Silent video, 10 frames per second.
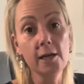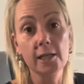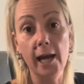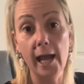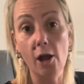
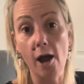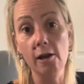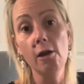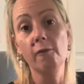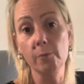that I got
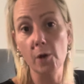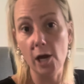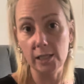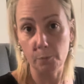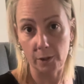from the
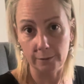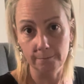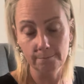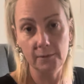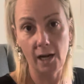hospital
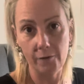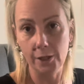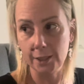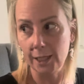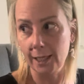that I
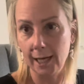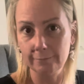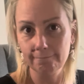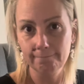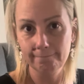volunteered
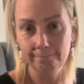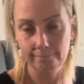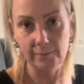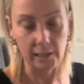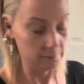at.
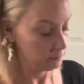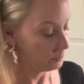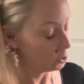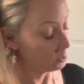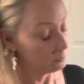Yeah,
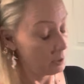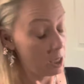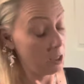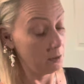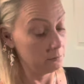so
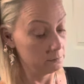anywho.